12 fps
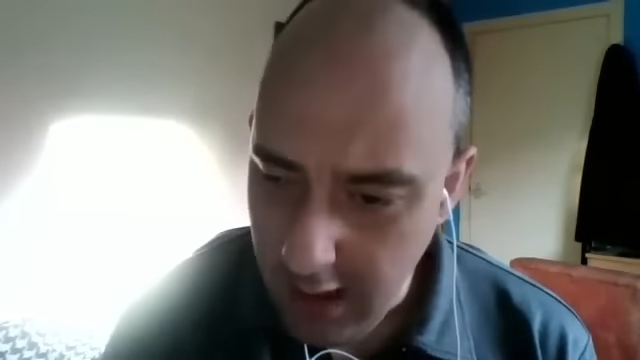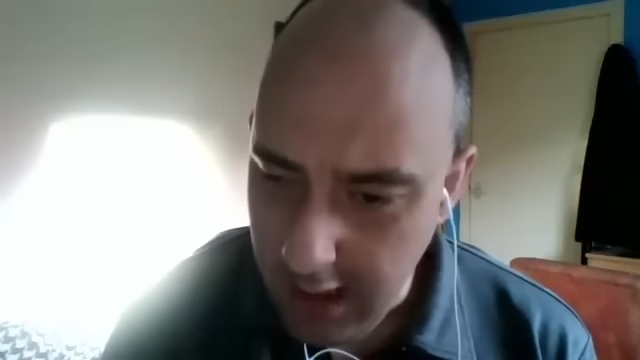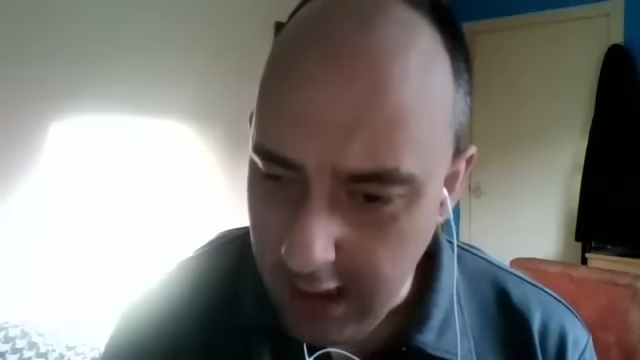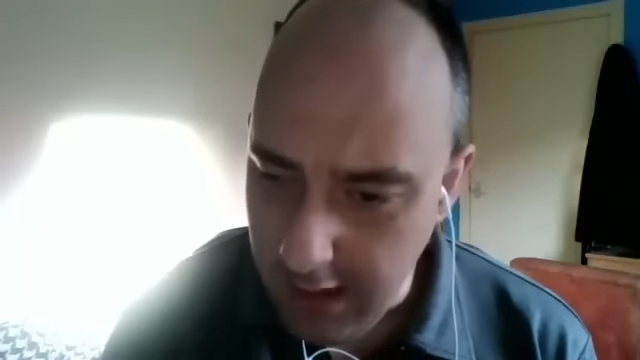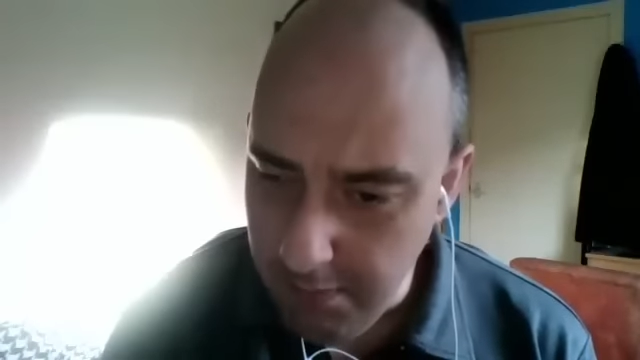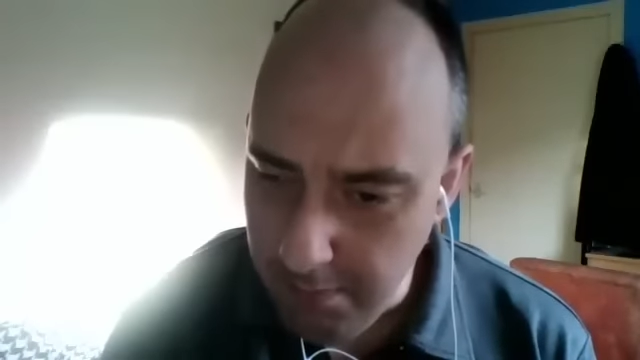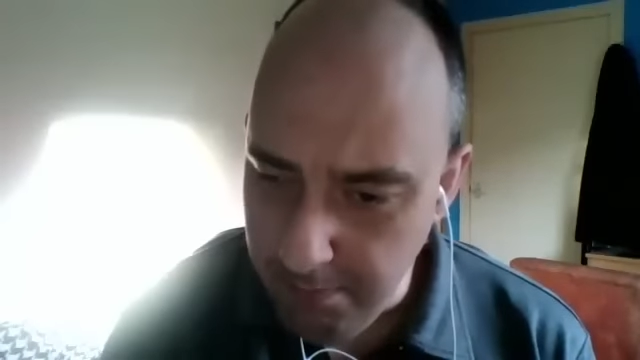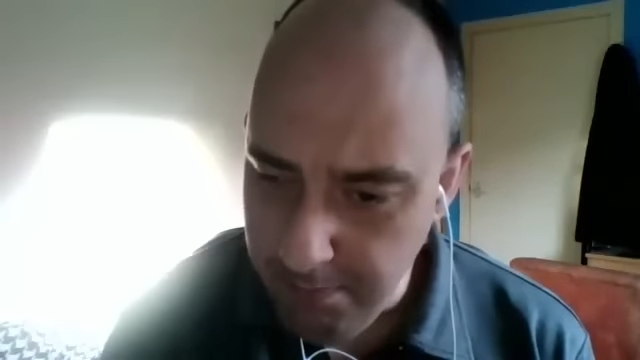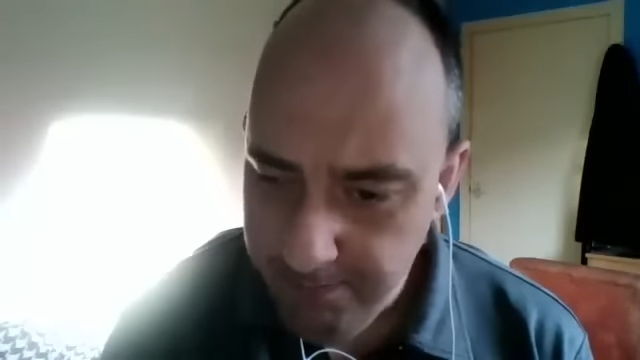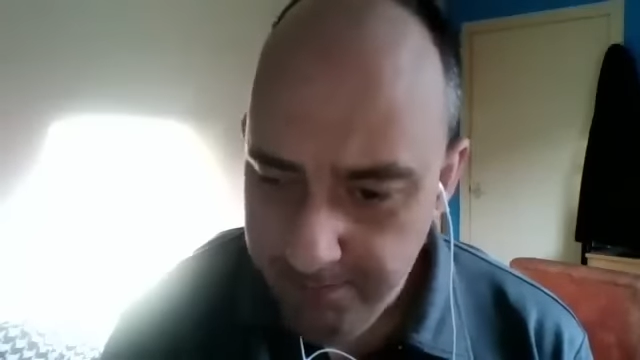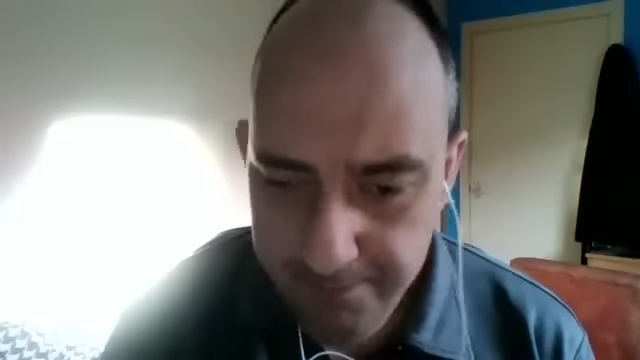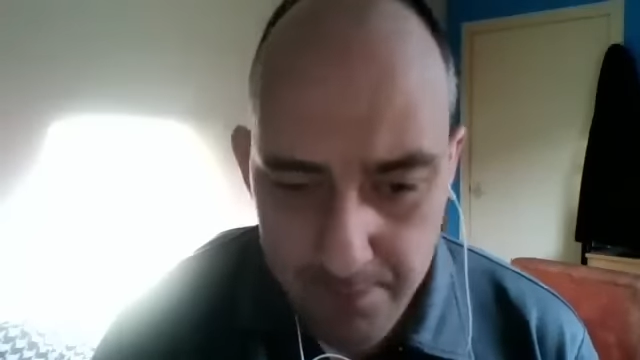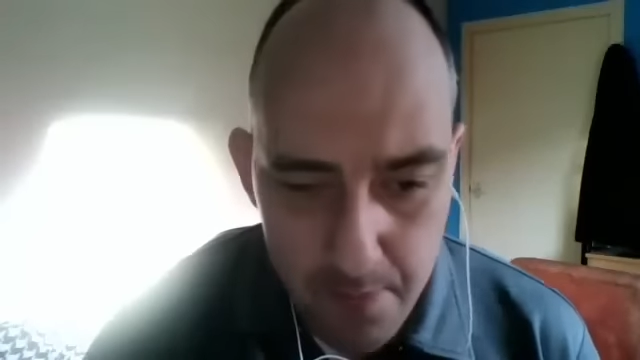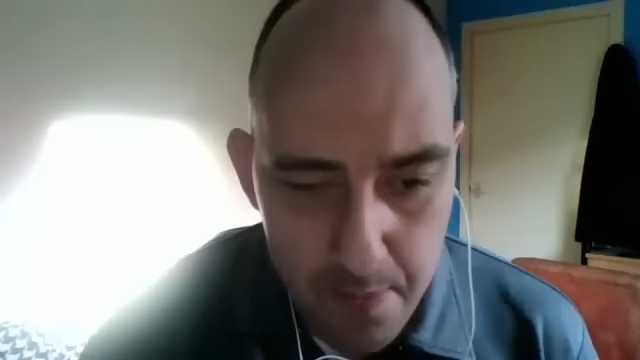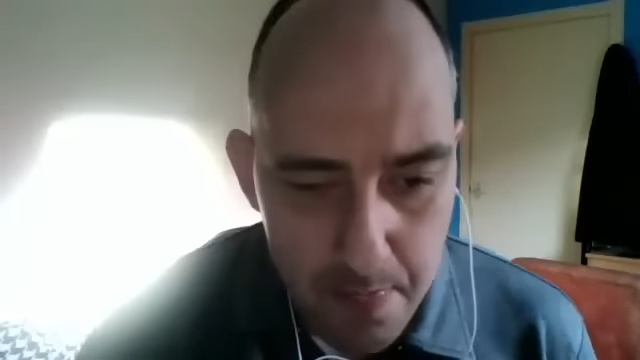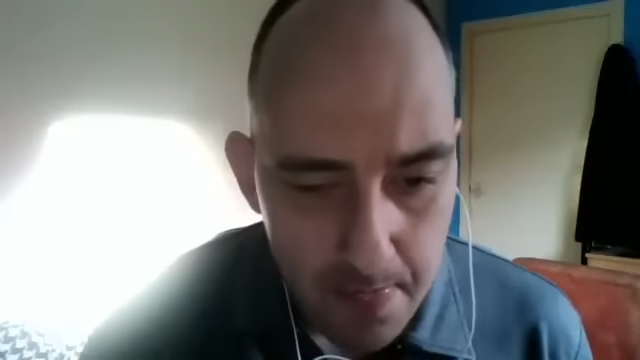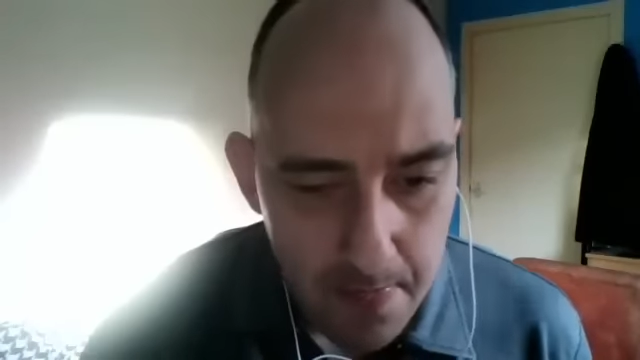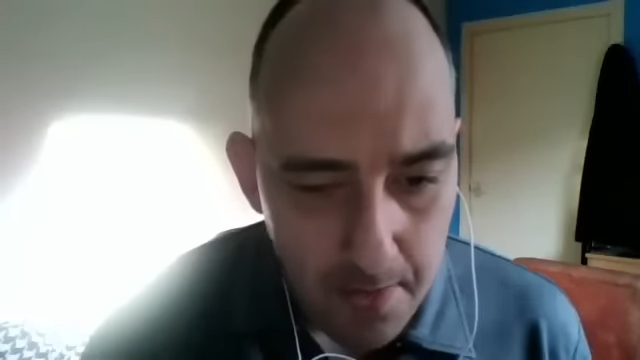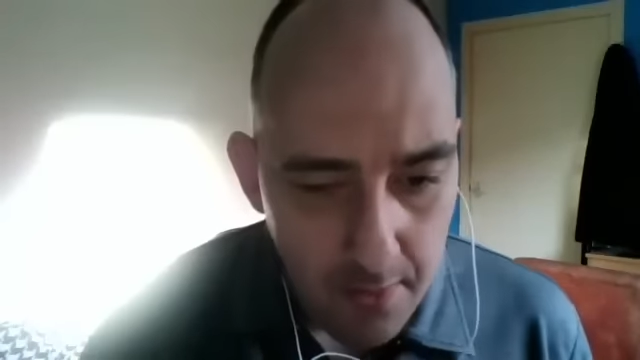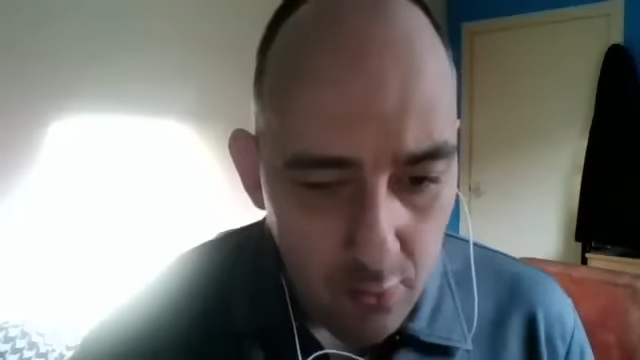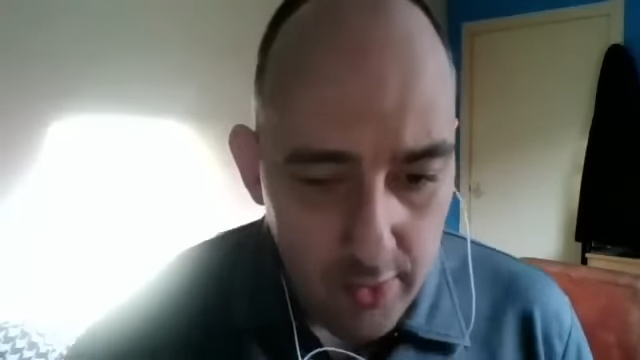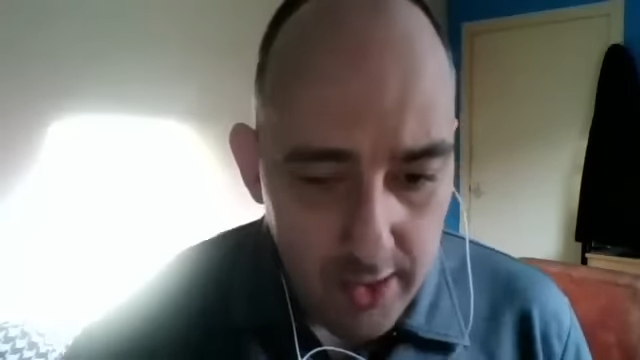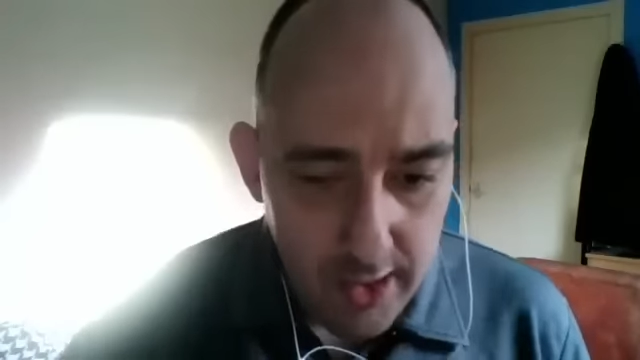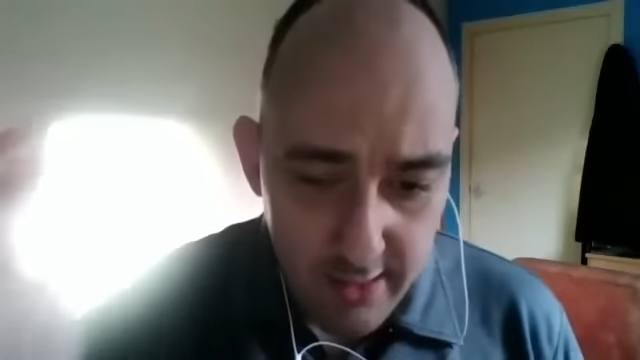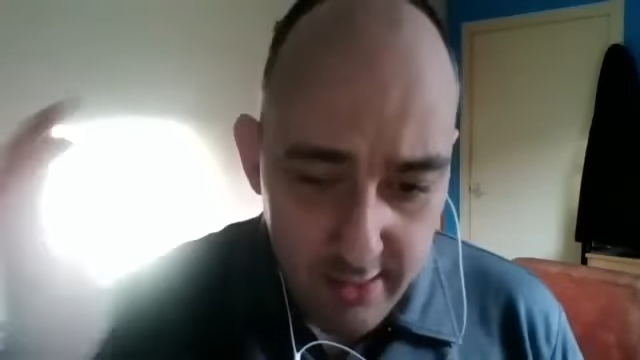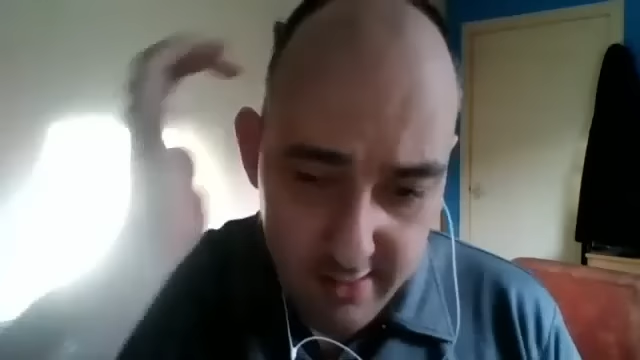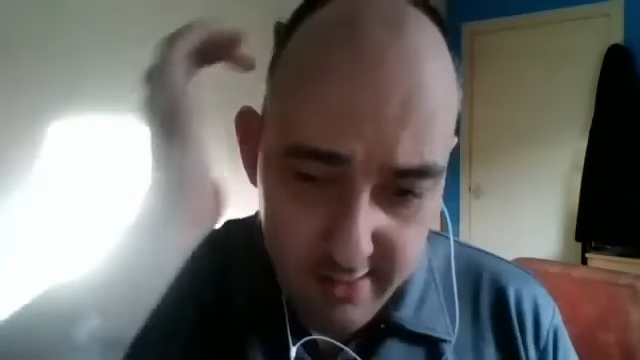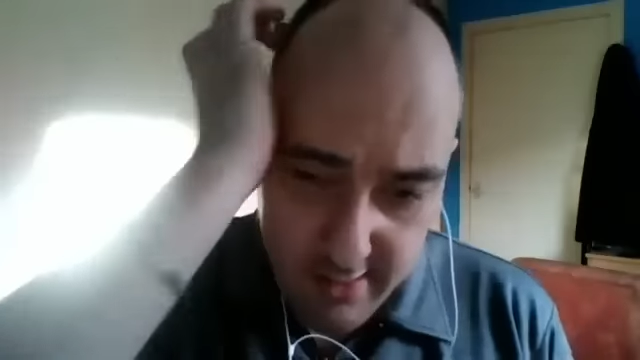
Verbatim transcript: Um, we um,